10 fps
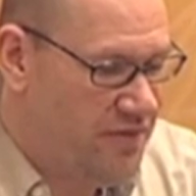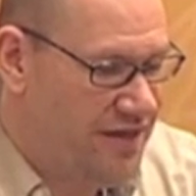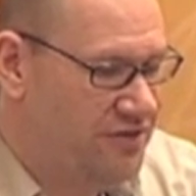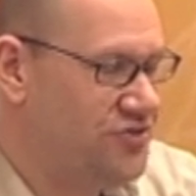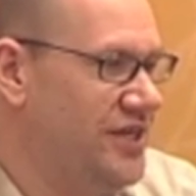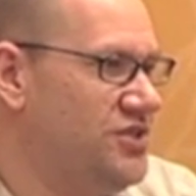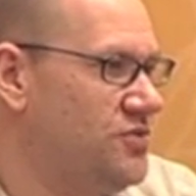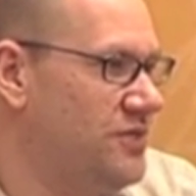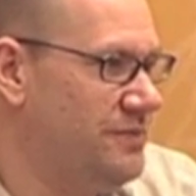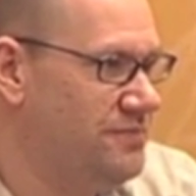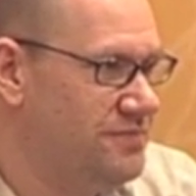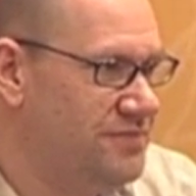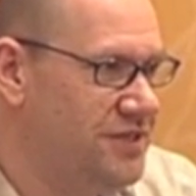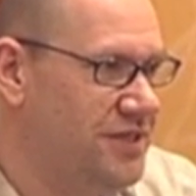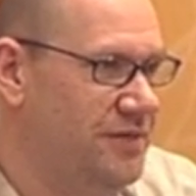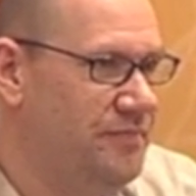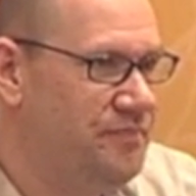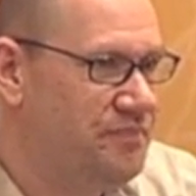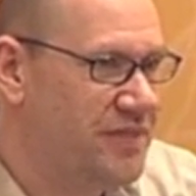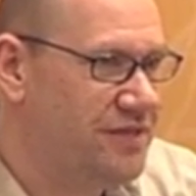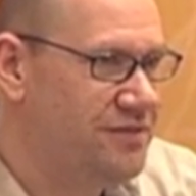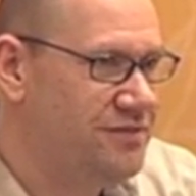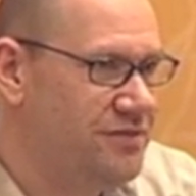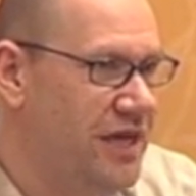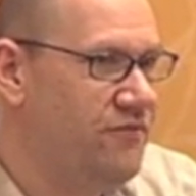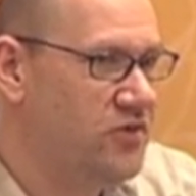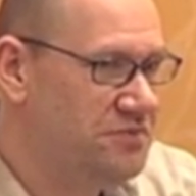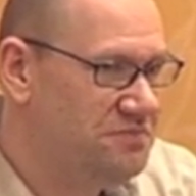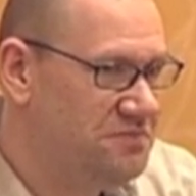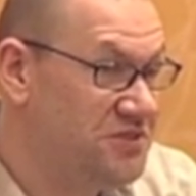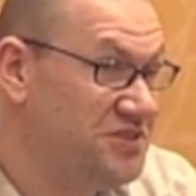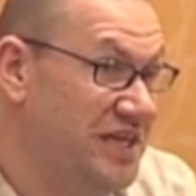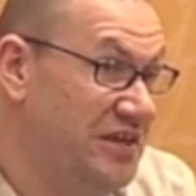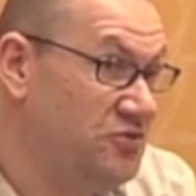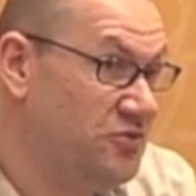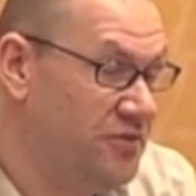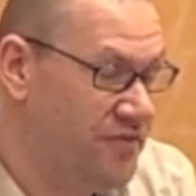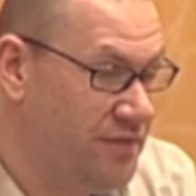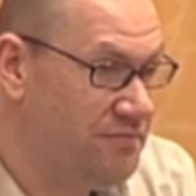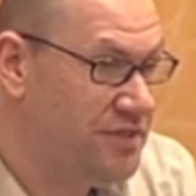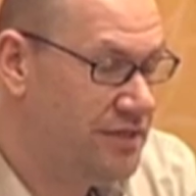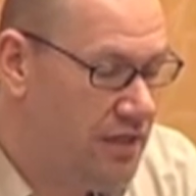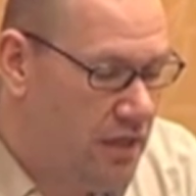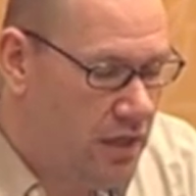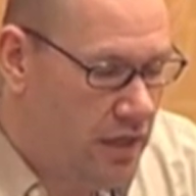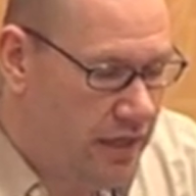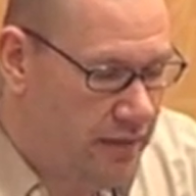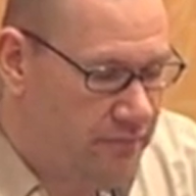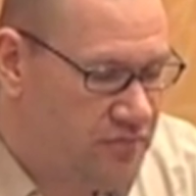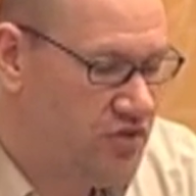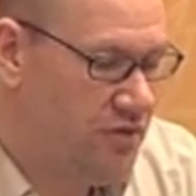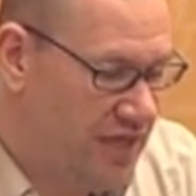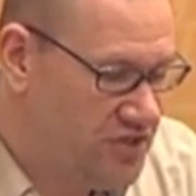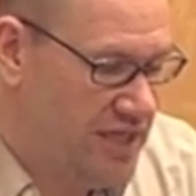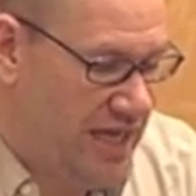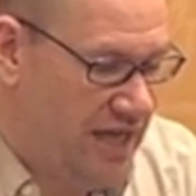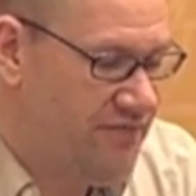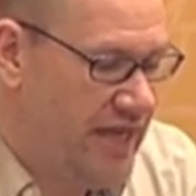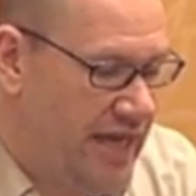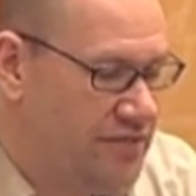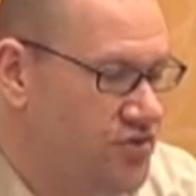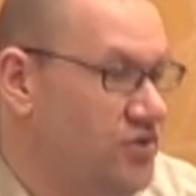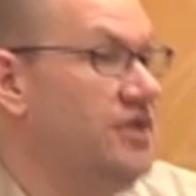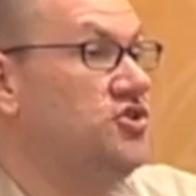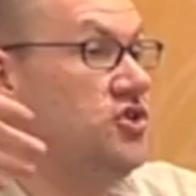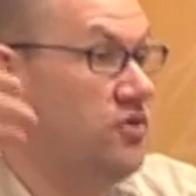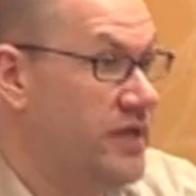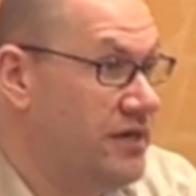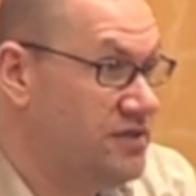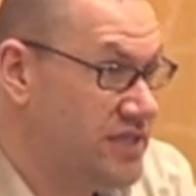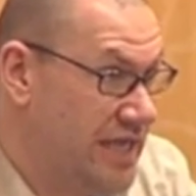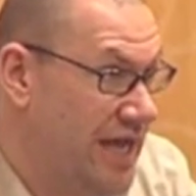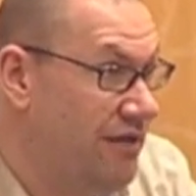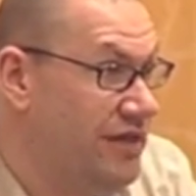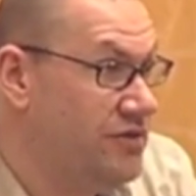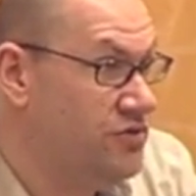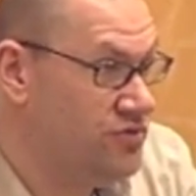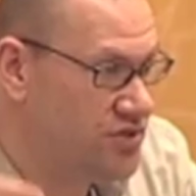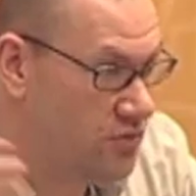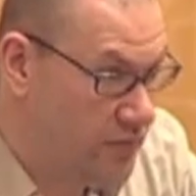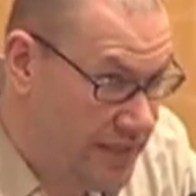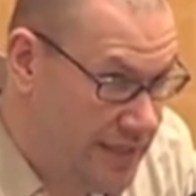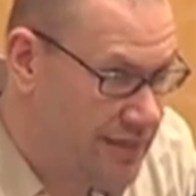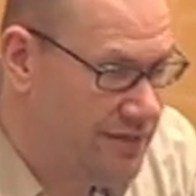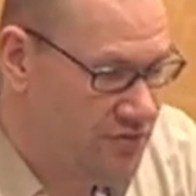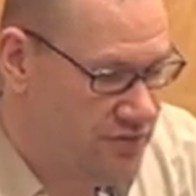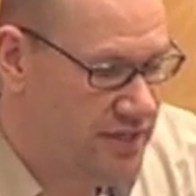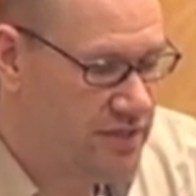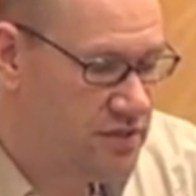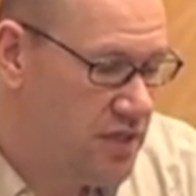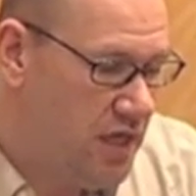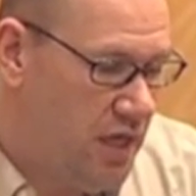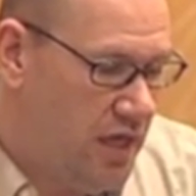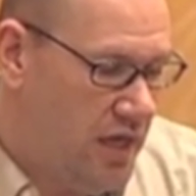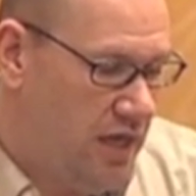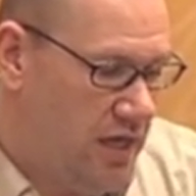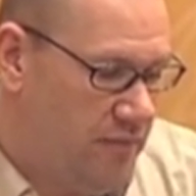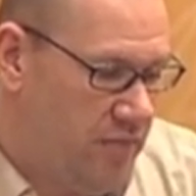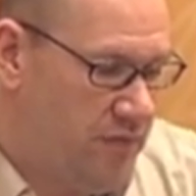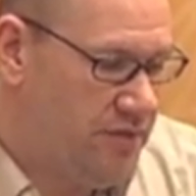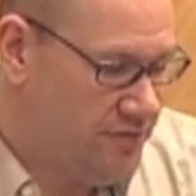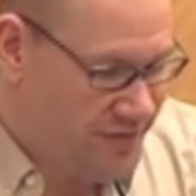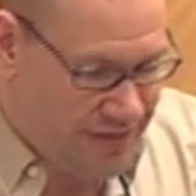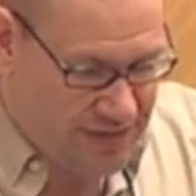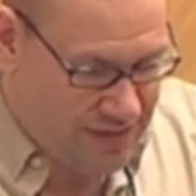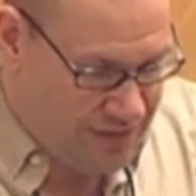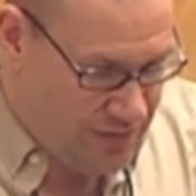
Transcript: their transcript um, effort, which is kind of cool of them. Um, so actually have that, so you can actually go there and see how they use their wiki to do this. Um, here's a link to